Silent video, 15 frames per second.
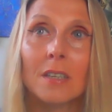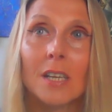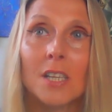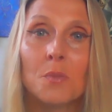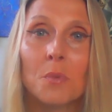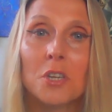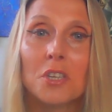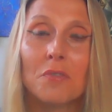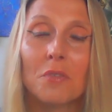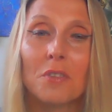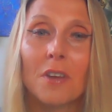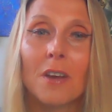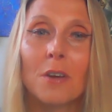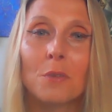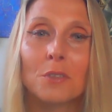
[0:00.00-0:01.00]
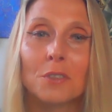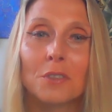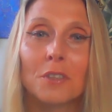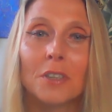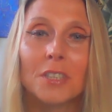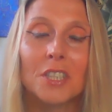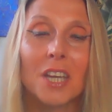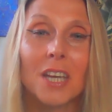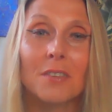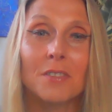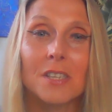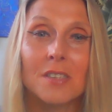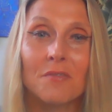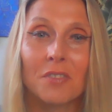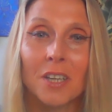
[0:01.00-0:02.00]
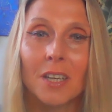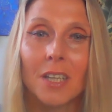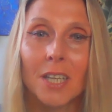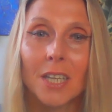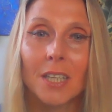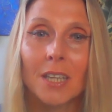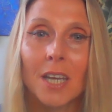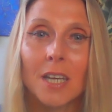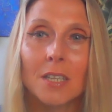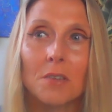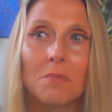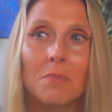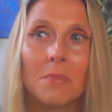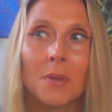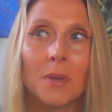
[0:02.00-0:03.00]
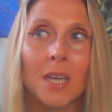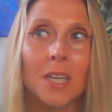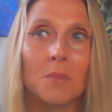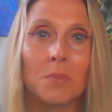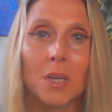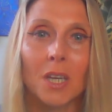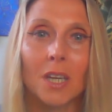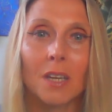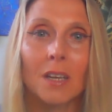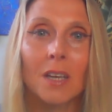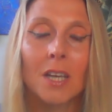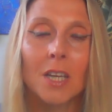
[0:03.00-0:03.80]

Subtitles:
Especially for the author, to have this feeling that maybe